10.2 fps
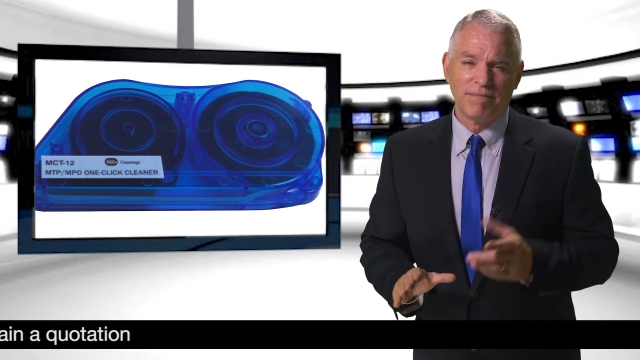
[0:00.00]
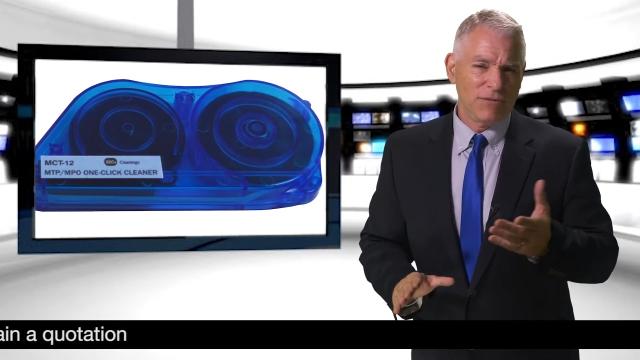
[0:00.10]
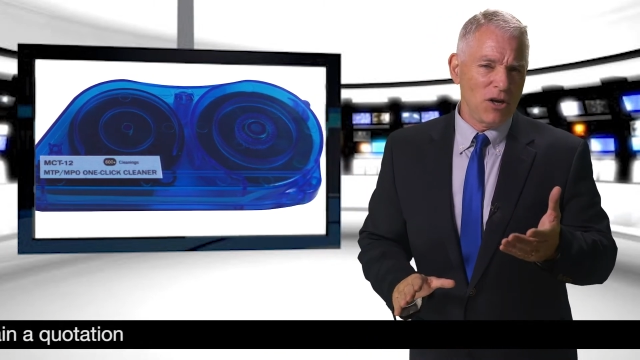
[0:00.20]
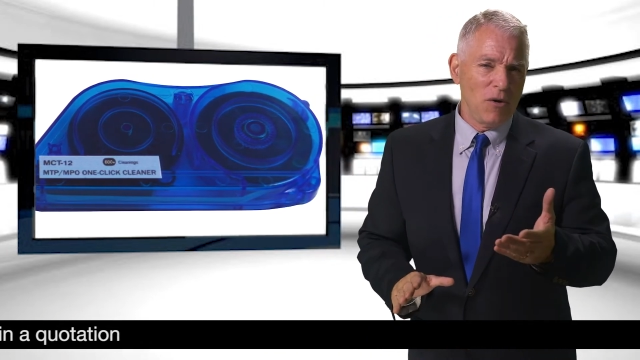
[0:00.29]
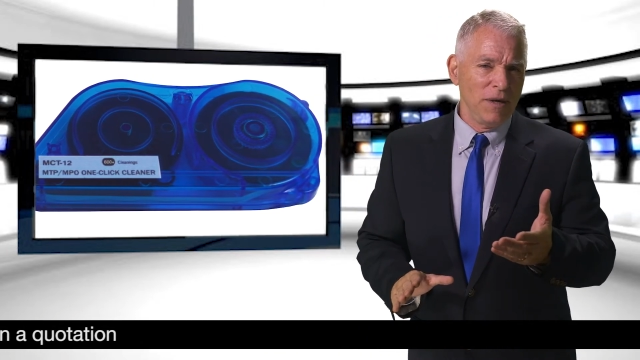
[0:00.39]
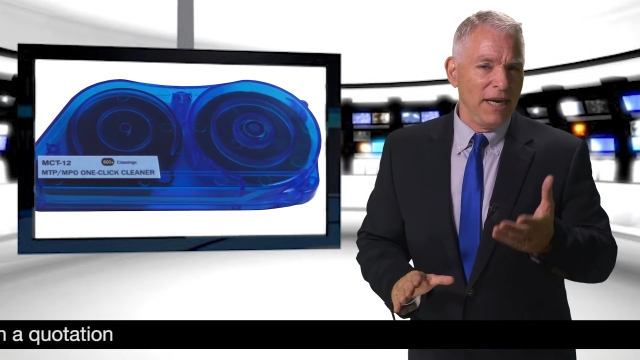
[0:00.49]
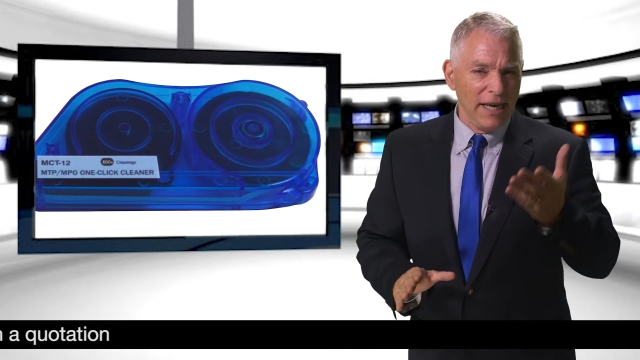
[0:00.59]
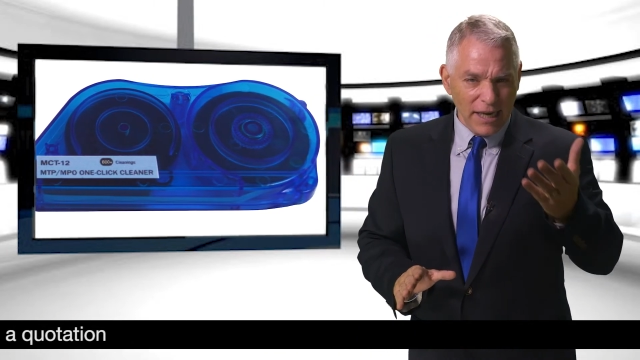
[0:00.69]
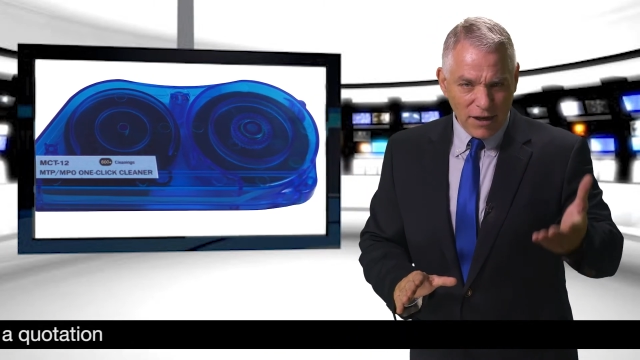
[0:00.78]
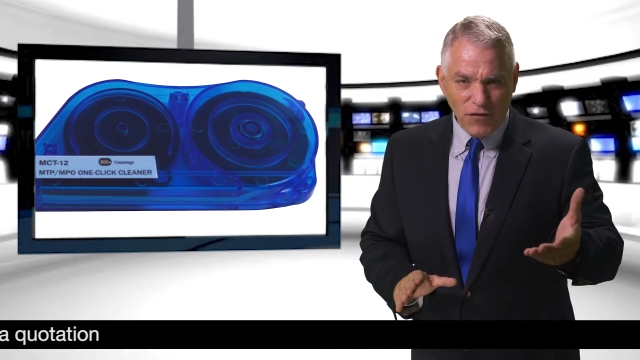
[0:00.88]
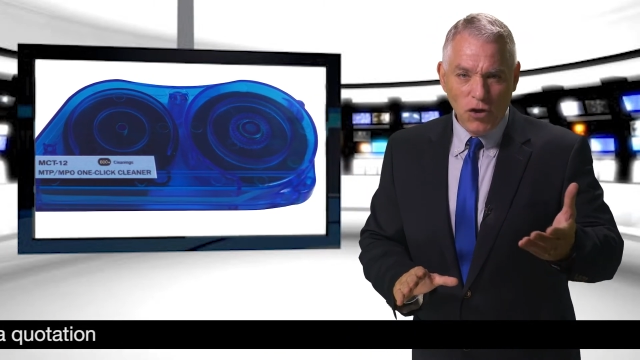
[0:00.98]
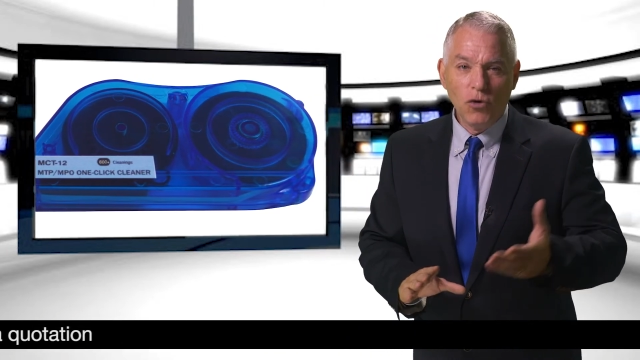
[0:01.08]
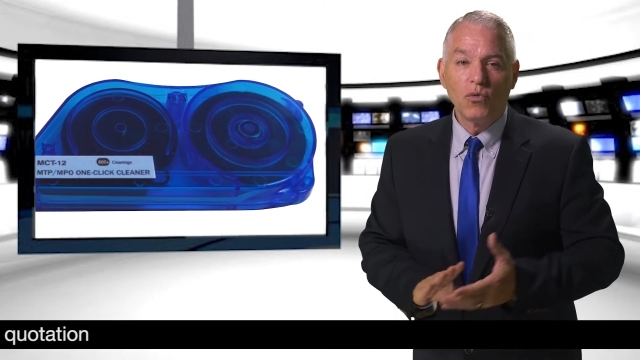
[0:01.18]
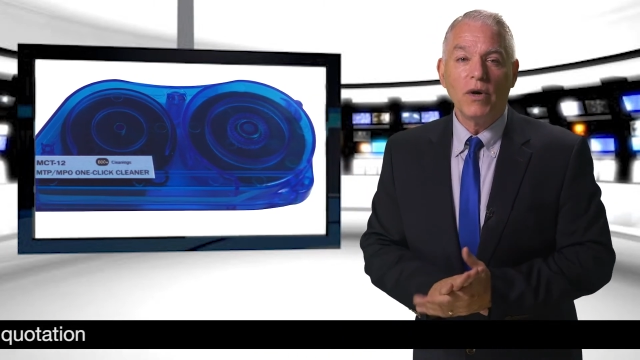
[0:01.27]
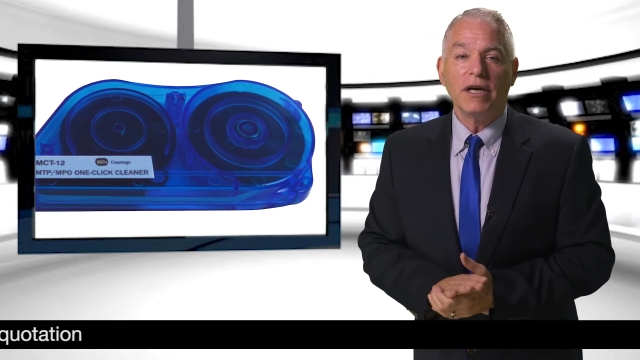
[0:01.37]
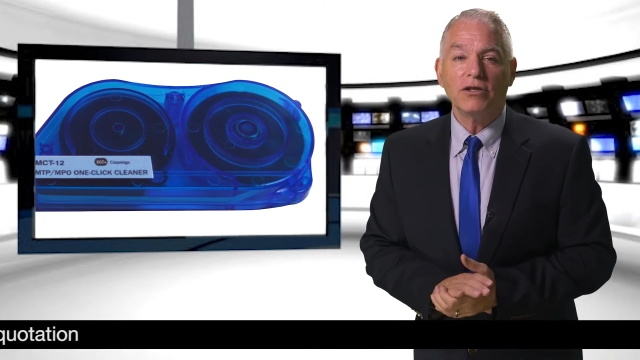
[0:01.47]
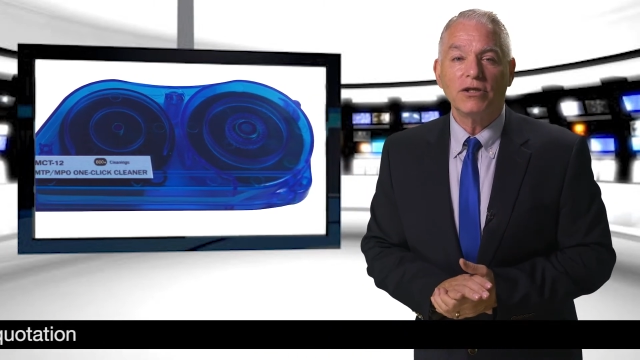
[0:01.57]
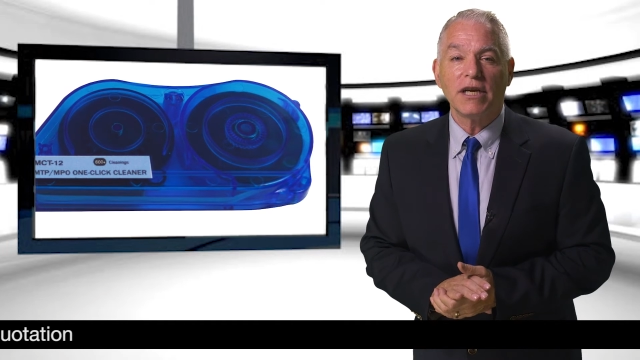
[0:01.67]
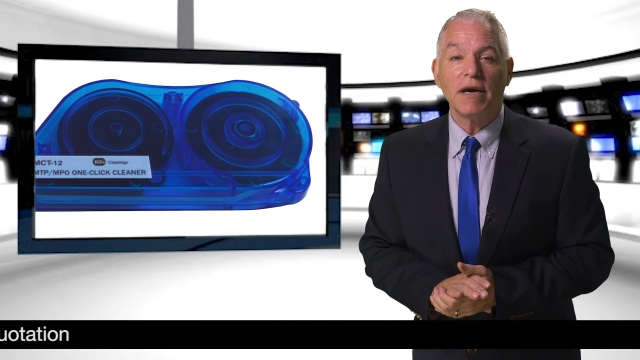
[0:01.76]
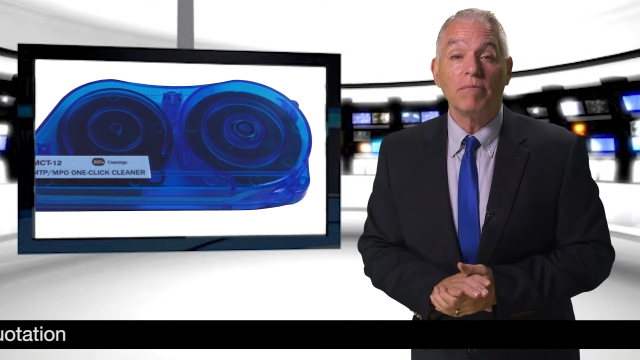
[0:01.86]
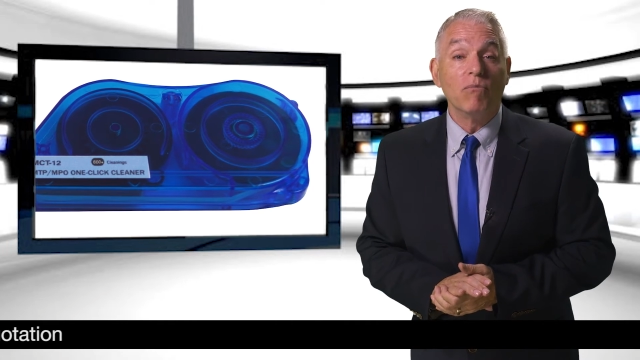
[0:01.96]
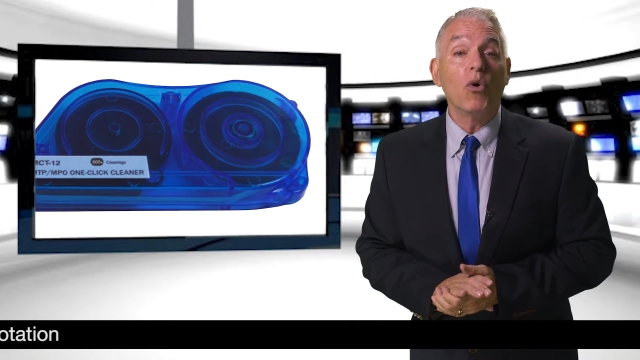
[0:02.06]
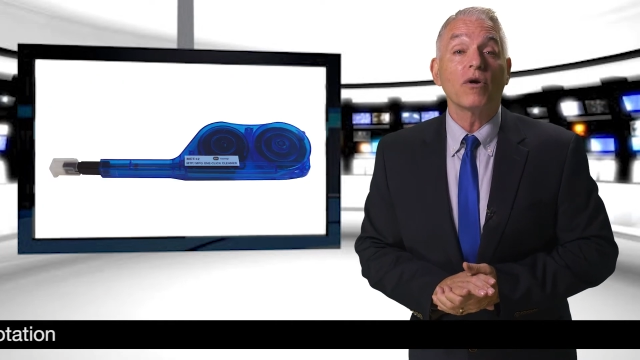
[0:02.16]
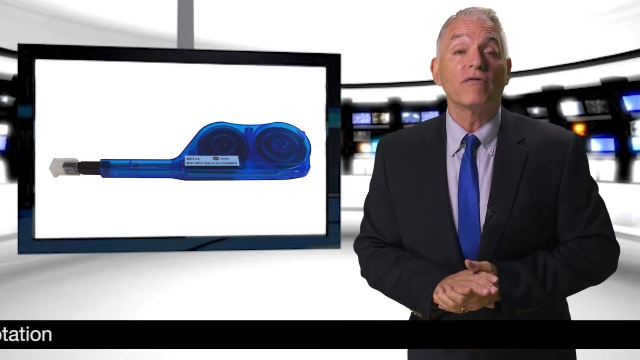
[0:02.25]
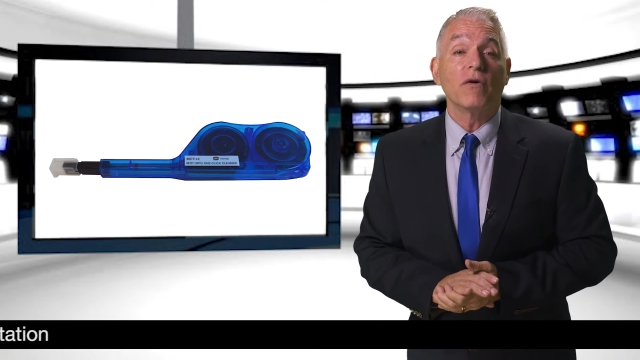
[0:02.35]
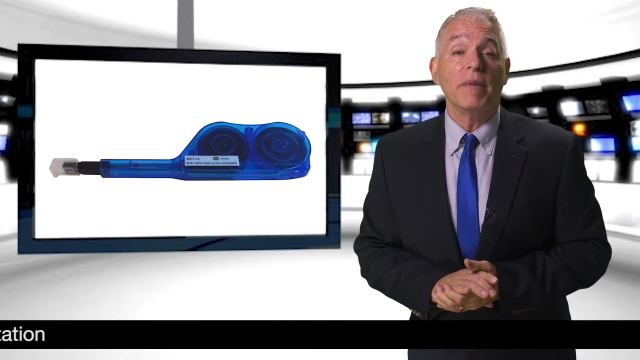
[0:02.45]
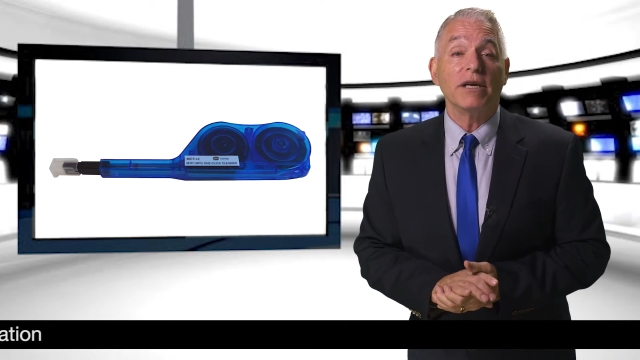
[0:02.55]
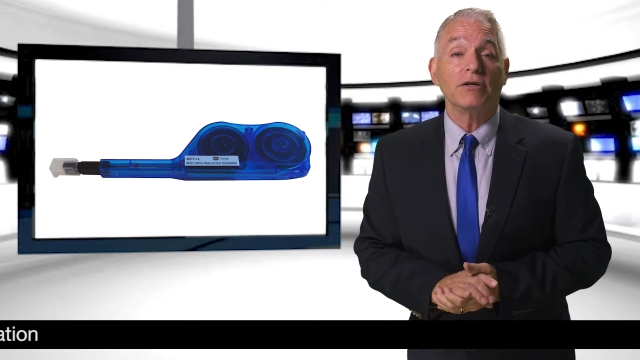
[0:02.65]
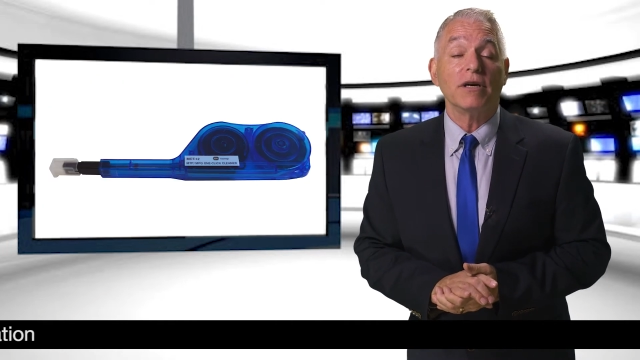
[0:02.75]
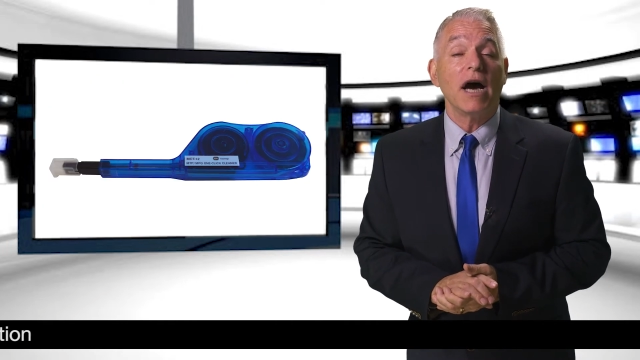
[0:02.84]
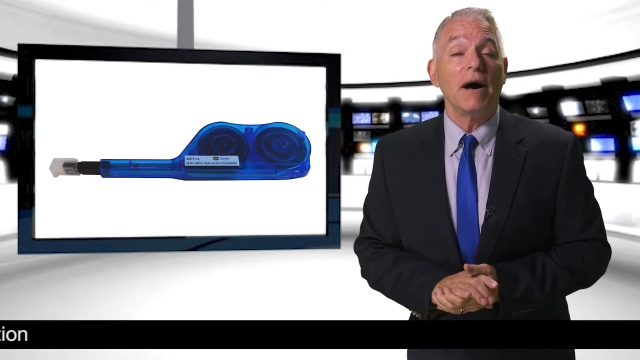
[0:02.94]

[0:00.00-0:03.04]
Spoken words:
So, if you wish to get more information